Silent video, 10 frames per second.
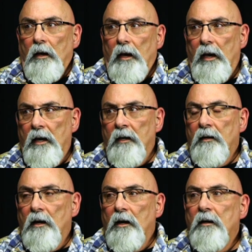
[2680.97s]
And
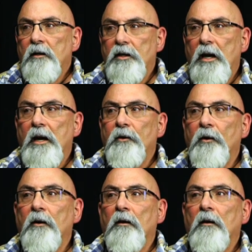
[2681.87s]
she had
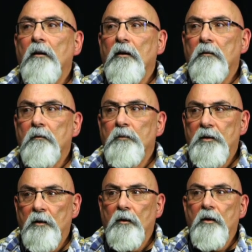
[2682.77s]
her
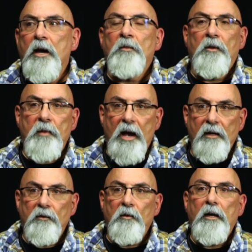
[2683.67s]
maternal grandmother
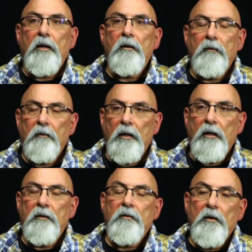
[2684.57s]
passed away.
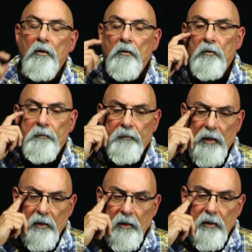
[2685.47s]
And so
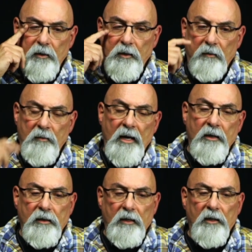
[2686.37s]
she
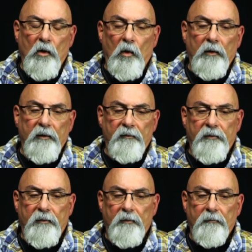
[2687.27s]
managed to get a hold
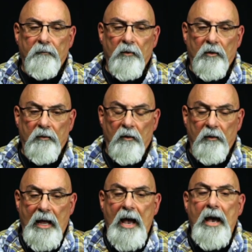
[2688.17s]
of her
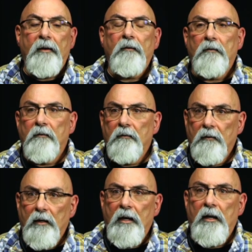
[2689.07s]
dad,
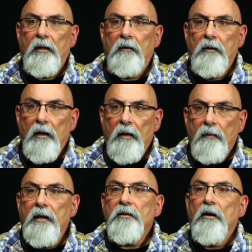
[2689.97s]
and
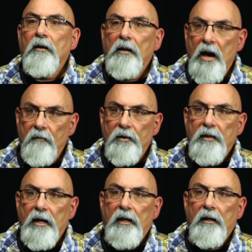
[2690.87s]
they started
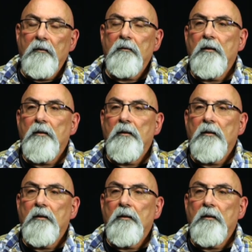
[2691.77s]
conversating.